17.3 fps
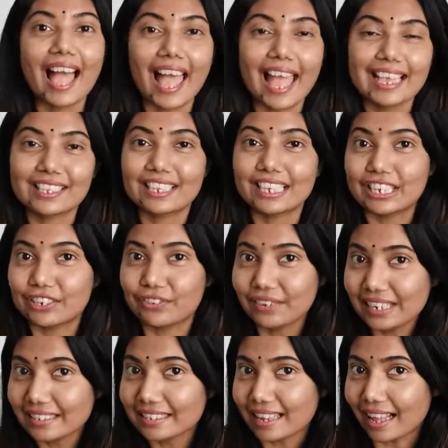As in
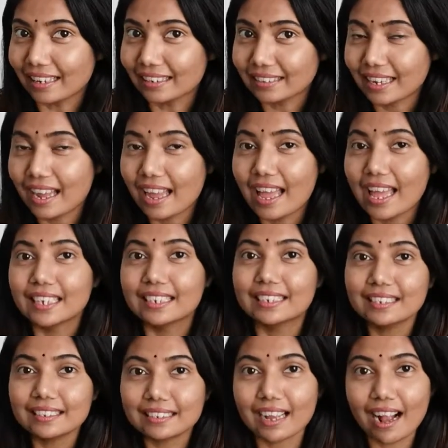result,
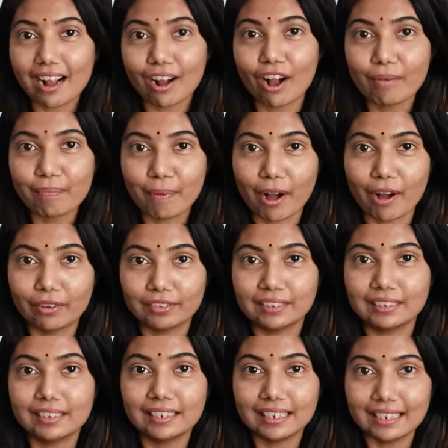this cacao
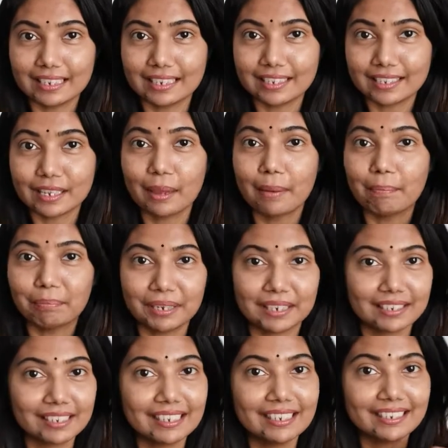powder is
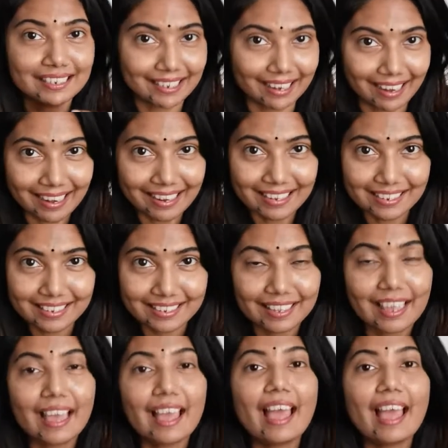bitter in taste